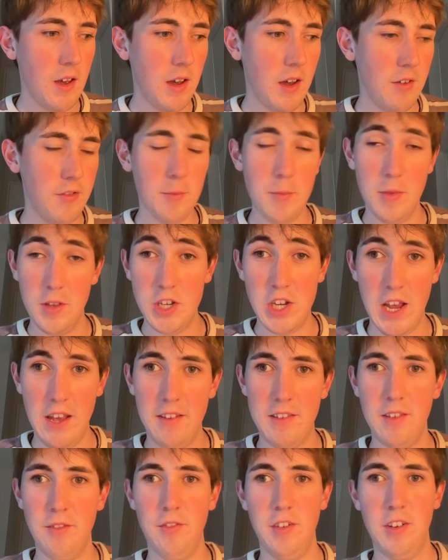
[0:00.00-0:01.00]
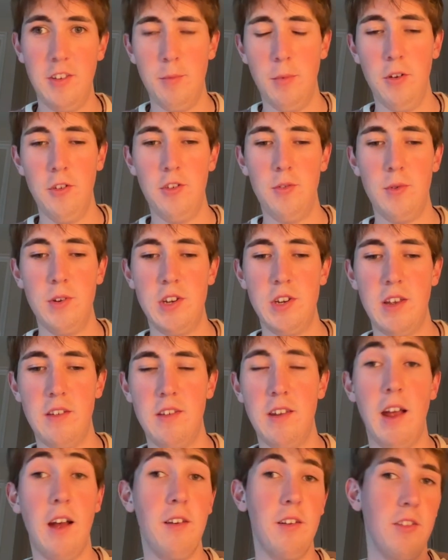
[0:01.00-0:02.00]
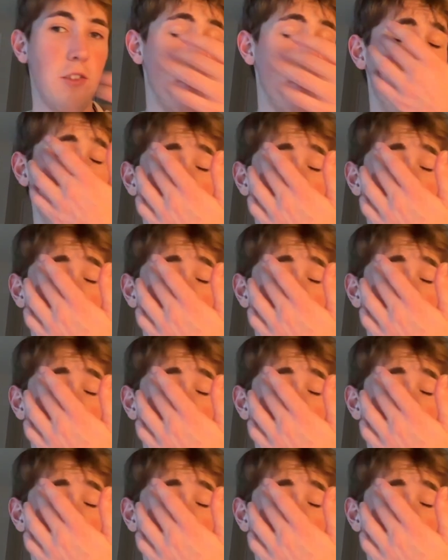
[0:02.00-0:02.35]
JSON response, which has an underscore in